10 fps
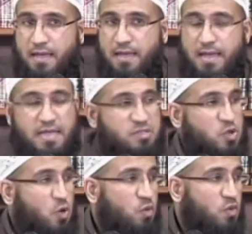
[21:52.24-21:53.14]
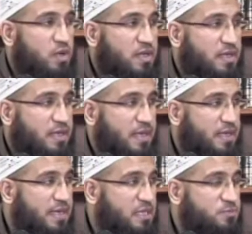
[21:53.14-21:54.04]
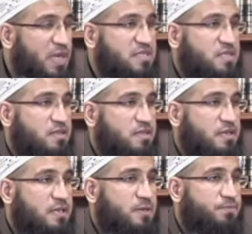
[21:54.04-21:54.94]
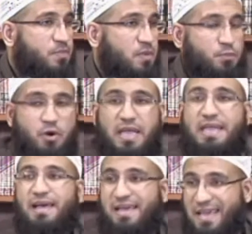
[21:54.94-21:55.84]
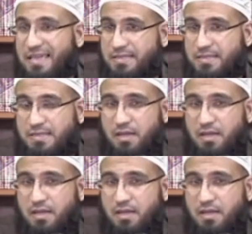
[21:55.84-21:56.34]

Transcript: And so he is basically praying against